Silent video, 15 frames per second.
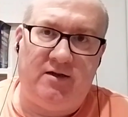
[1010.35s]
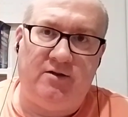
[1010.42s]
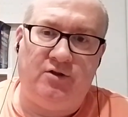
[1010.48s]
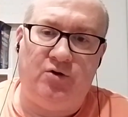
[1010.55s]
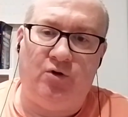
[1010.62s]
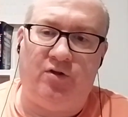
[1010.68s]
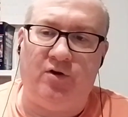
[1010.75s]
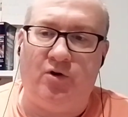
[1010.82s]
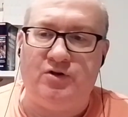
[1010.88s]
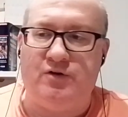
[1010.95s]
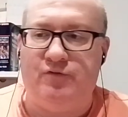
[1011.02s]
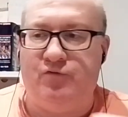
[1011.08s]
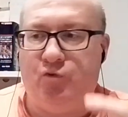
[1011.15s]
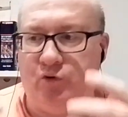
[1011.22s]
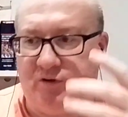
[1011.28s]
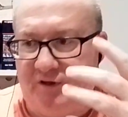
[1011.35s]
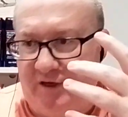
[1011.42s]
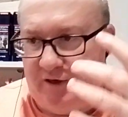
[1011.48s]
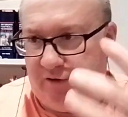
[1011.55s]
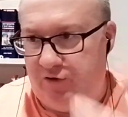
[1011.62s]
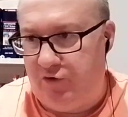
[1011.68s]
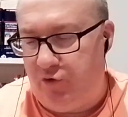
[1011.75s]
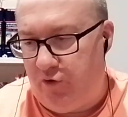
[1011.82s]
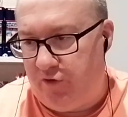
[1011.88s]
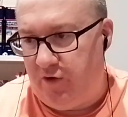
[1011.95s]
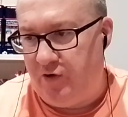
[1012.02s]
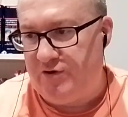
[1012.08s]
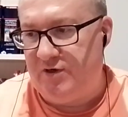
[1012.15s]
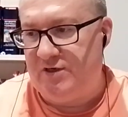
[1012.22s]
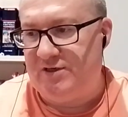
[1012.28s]
in 2014 and
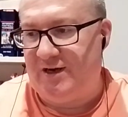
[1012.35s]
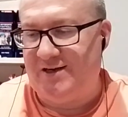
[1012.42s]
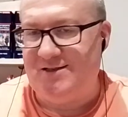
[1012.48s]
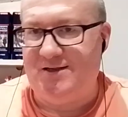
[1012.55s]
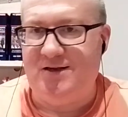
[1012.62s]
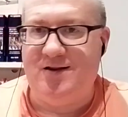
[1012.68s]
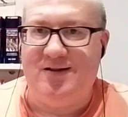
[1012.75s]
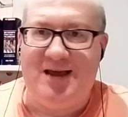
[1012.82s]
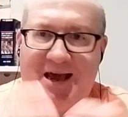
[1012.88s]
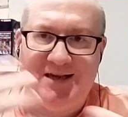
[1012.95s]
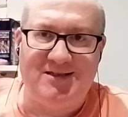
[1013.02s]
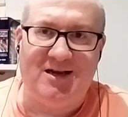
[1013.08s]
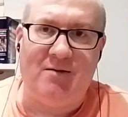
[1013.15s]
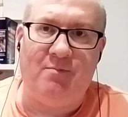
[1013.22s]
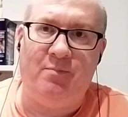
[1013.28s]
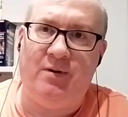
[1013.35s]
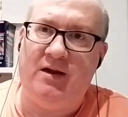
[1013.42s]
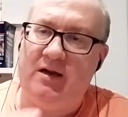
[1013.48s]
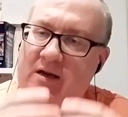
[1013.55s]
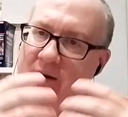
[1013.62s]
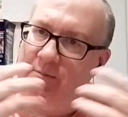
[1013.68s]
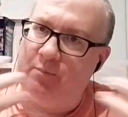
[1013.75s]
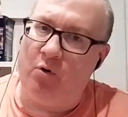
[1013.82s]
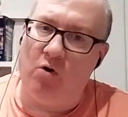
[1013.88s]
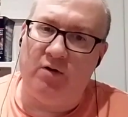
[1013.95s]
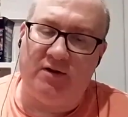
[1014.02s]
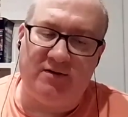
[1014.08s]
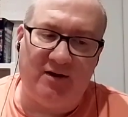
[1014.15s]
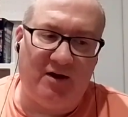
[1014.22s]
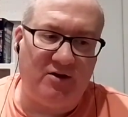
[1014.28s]
2016 in the SNP and
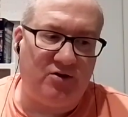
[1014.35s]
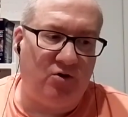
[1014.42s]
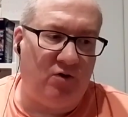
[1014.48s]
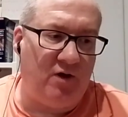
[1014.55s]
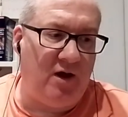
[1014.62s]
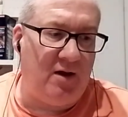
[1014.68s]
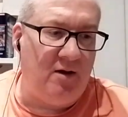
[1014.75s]
politics and all that,